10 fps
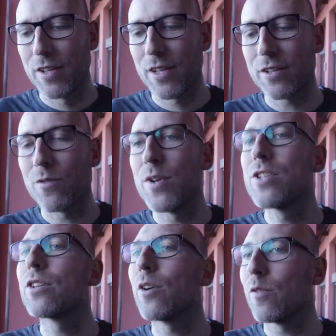yeah, the
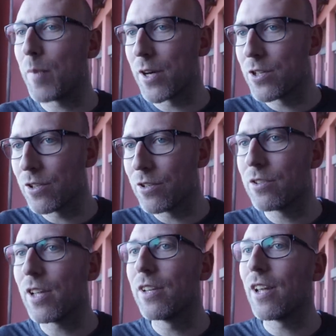risk of
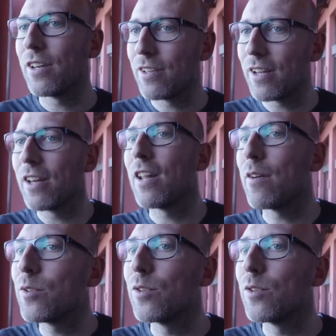punctures and, and then have